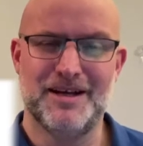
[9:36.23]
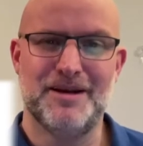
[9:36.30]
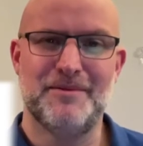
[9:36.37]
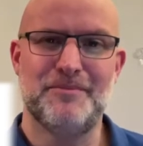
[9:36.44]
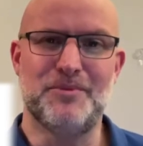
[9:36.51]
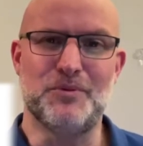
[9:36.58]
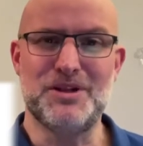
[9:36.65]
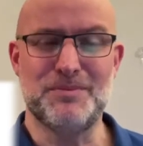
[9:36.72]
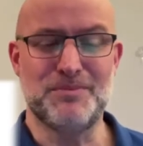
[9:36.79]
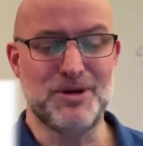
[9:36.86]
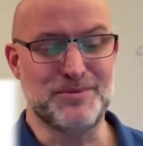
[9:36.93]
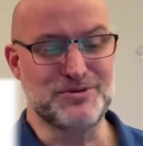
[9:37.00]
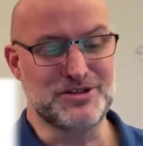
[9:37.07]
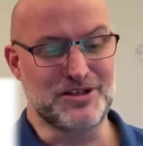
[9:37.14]
But with the
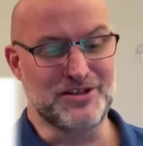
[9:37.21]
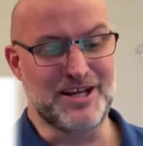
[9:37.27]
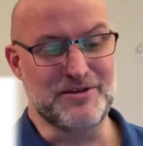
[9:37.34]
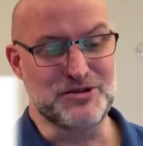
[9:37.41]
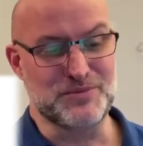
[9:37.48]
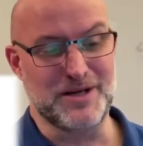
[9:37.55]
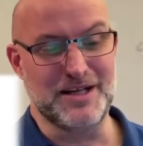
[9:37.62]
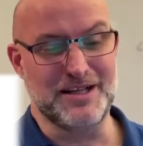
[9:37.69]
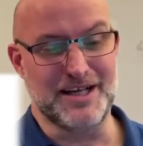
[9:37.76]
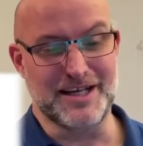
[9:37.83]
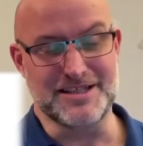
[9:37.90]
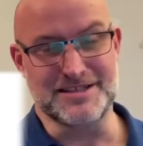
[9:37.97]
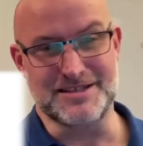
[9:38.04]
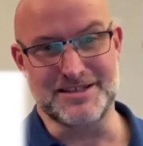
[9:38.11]
blobs on there as well, I
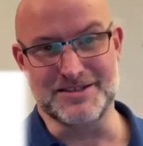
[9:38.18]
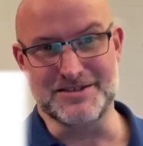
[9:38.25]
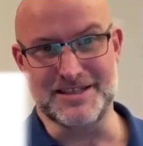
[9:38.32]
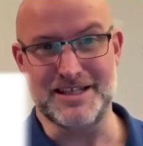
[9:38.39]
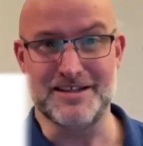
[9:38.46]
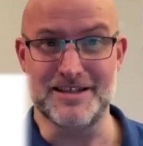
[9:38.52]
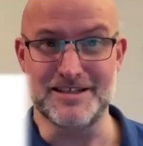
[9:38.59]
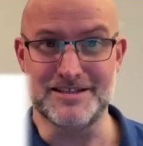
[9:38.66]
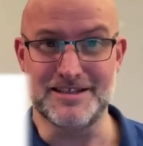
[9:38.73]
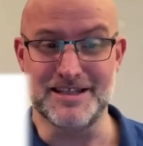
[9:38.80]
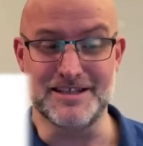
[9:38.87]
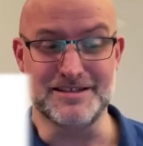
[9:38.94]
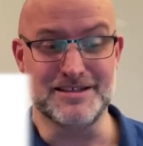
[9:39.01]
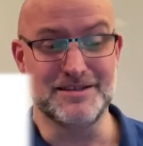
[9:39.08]
can still see that it
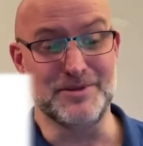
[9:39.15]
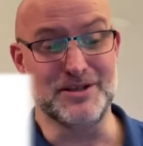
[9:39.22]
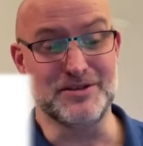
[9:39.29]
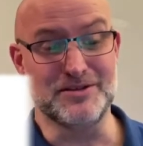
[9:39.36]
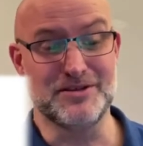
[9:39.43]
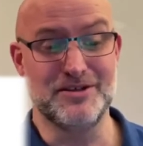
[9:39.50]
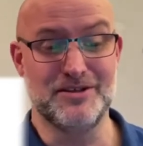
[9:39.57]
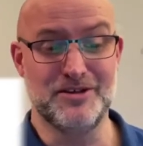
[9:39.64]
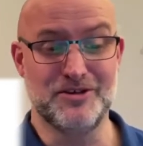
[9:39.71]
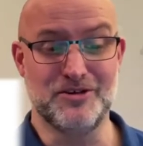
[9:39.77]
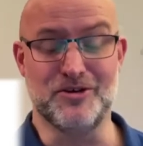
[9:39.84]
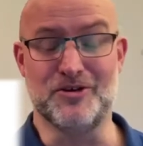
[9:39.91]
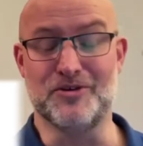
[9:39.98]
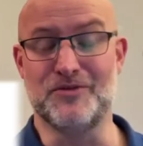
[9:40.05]
says milk,
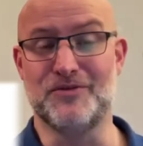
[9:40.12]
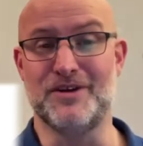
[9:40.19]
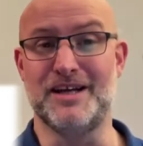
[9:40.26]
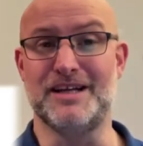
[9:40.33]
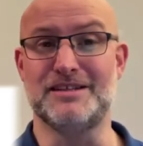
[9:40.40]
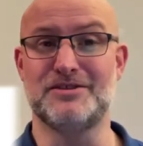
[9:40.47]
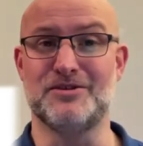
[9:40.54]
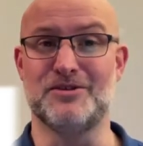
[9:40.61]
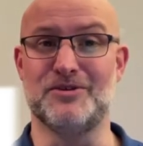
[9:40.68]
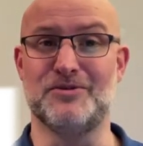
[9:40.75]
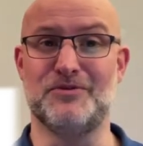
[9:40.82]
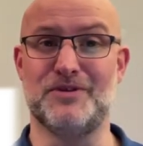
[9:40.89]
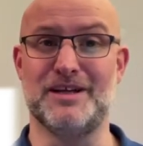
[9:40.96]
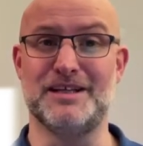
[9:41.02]
cornflakes,
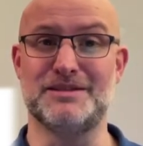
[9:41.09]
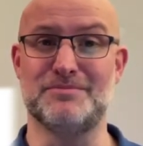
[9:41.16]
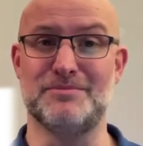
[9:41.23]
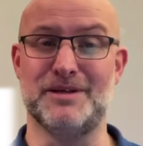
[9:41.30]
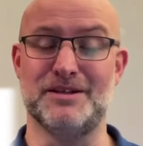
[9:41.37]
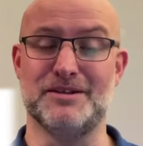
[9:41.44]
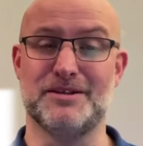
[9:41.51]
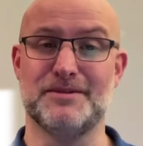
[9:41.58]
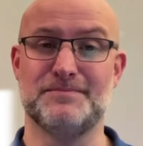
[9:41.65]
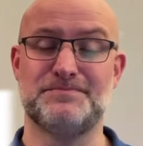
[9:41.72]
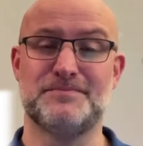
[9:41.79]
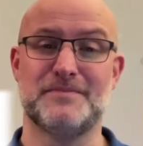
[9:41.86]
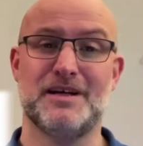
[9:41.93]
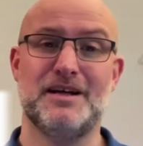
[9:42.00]
cornflakes, milk.
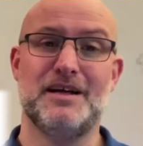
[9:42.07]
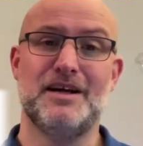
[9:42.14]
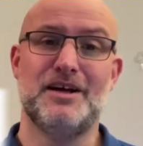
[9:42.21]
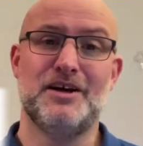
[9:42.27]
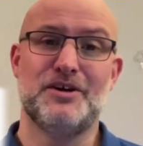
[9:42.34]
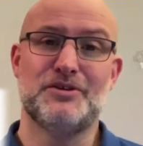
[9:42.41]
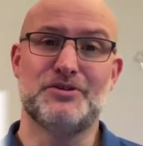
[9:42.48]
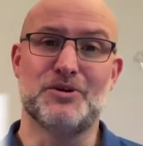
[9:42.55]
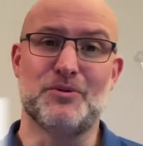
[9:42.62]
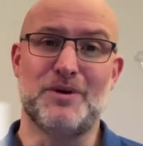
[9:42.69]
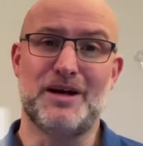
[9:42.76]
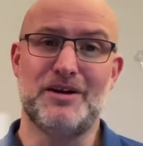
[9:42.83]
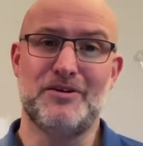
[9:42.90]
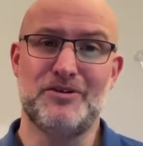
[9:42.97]
So
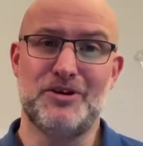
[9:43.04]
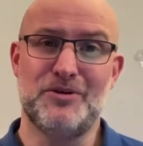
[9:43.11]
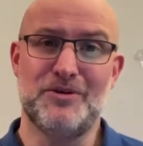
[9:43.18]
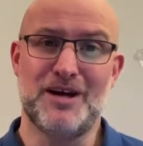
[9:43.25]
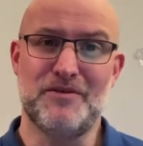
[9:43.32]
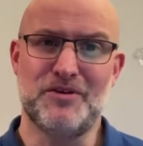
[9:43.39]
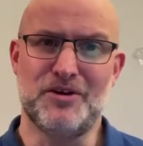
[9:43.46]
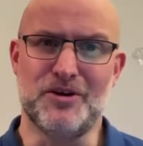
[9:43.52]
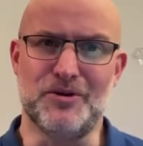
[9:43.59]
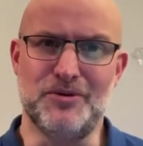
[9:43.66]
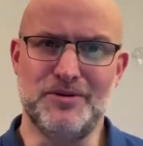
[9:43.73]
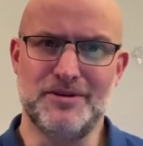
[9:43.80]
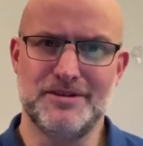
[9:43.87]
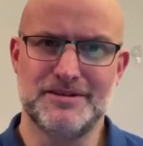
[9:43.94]
why don't you have a
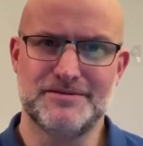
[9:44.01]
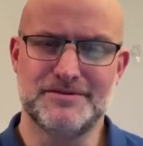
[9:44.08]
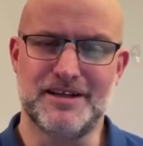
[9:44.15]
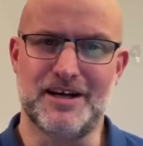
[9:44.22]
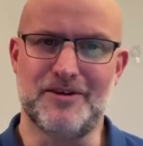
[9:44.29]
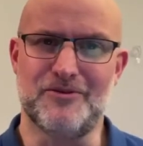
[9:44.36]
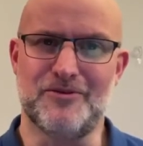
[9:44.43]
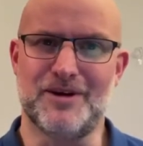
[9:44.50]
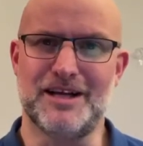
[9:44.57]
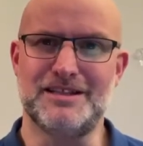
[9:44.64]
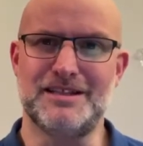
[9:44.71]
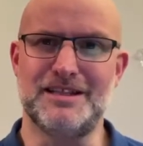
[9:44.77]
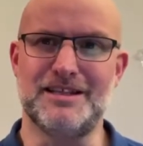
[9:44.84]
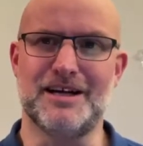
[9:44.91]
go at
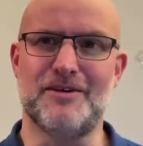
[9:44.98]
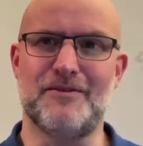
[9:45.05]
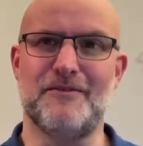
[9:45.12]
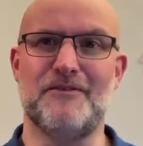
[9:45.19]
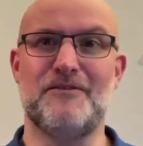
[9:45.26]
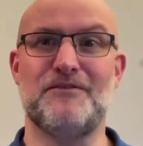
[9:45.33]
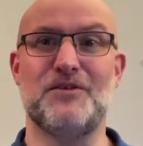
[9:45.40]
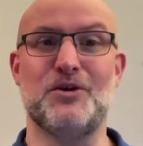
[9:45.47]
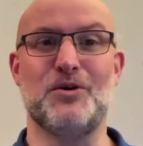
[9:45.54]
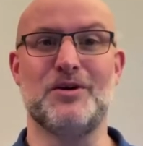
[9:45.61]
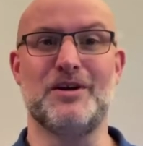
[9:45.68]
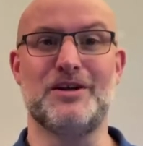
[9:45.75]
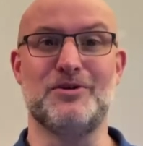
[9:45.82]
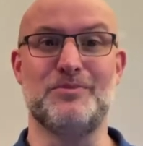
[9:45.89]
writing down 4
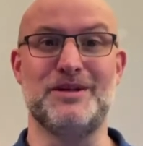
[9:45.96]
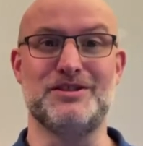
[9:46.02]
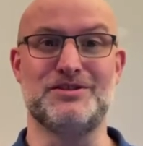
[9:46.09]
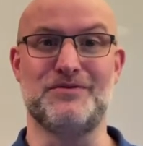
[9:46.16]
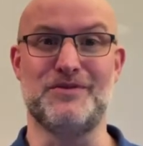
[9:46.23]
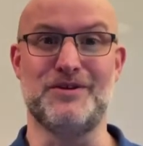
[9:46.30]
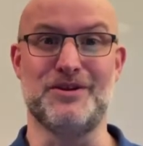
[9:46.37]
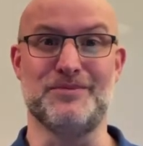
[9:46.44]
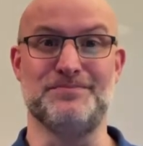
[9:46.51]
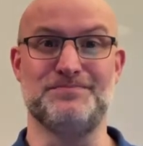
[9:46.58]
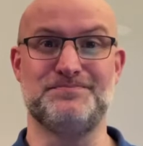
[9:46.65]
little bits of rhythm?